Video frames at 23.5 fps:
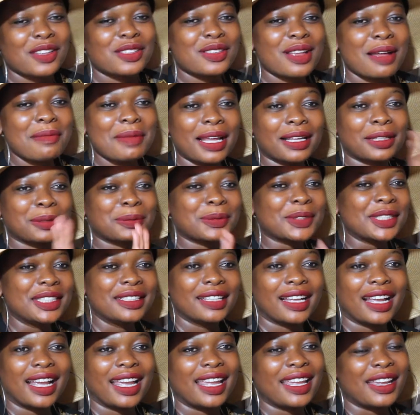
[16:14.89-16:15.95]
like,
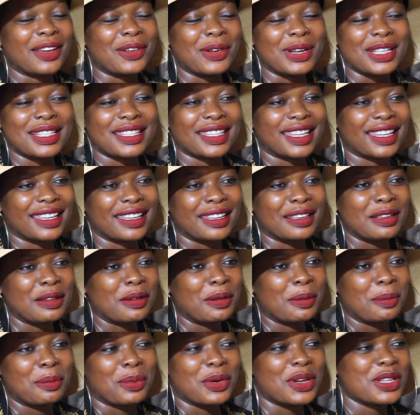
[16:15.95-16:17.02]
hey, it's again,
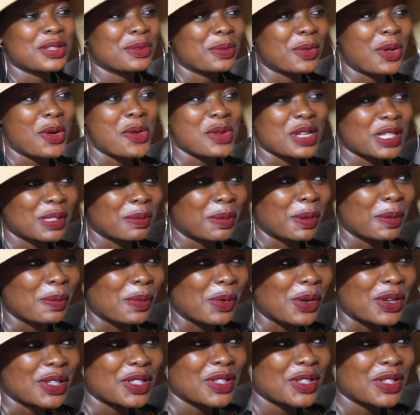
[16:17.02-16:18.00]
boys will always be boys.